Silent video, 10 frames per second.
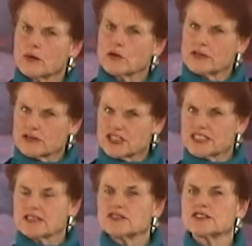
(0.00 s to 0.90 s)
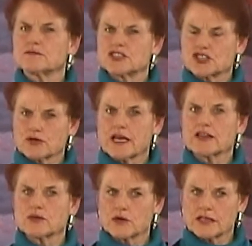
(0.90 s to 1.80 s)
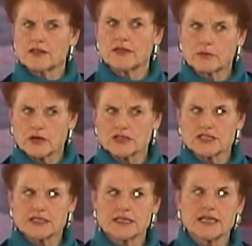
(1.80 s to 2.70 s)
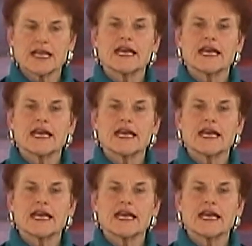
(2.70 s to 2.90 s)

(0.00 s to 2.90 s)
when there's still some strength within the person,